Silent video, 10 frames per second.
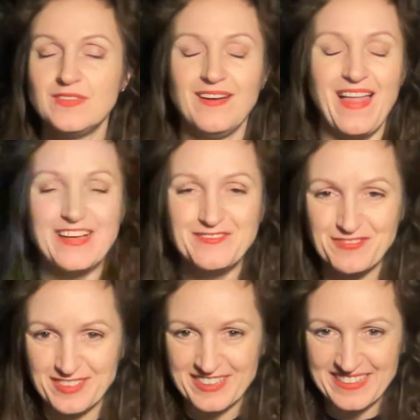
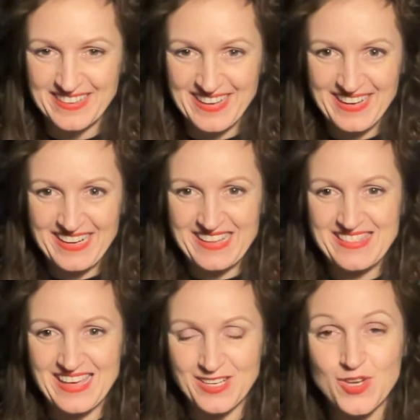delightful
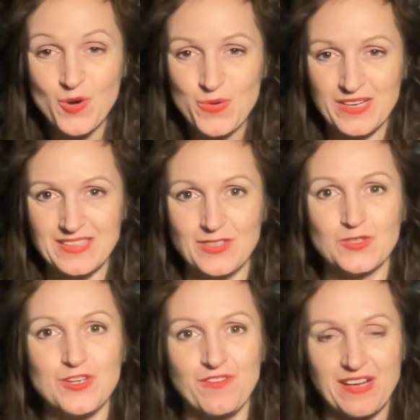than knowing that
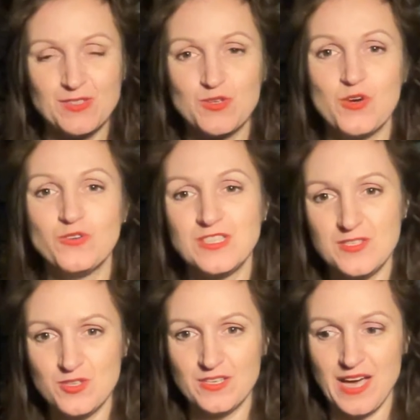also thanks to your
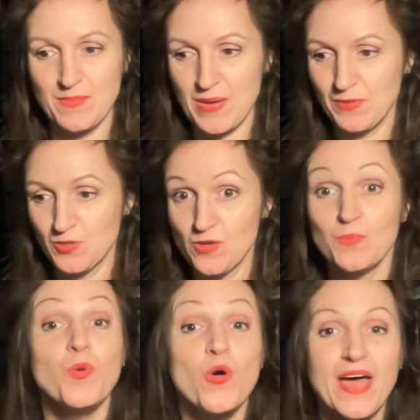teaching i'm able to
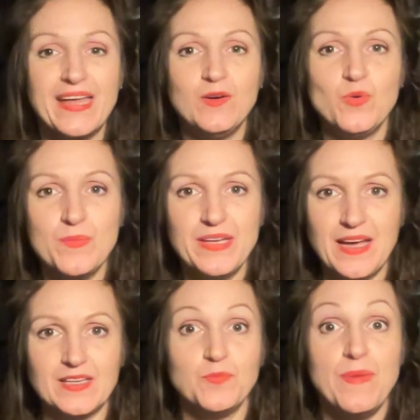employ other women
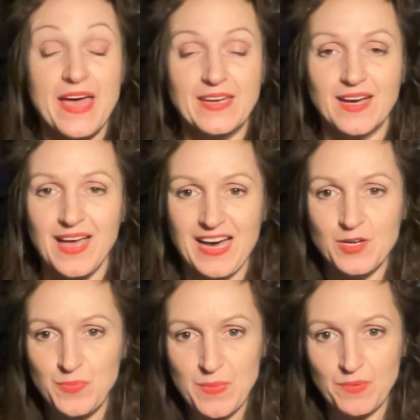other men
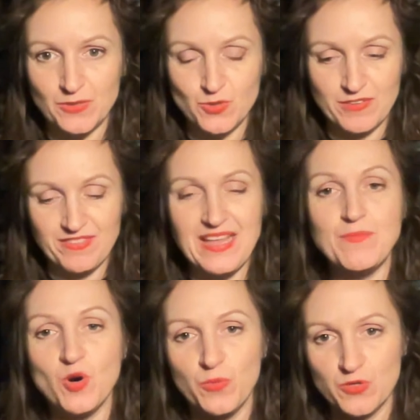other people to give
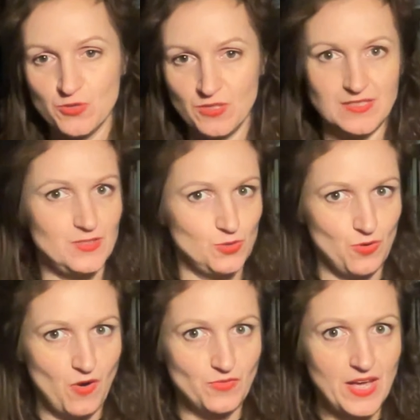them opportunity to
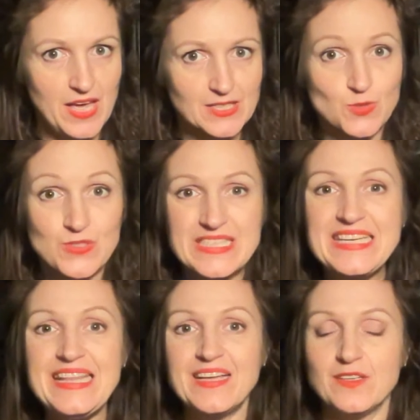grow to
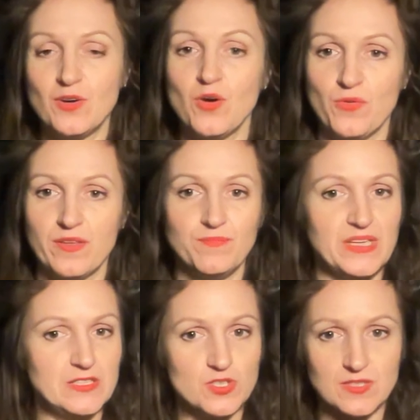see that growth
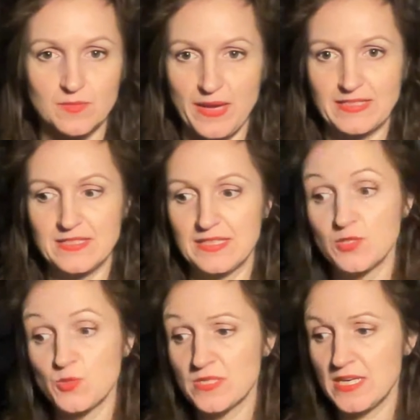is just amazing. And
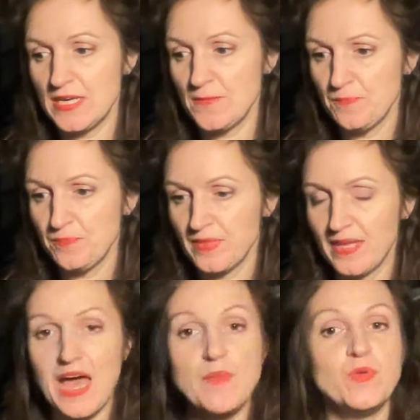to see
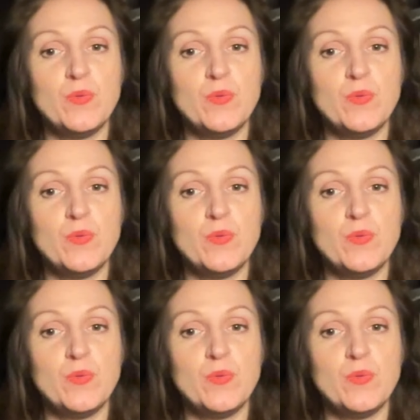that happy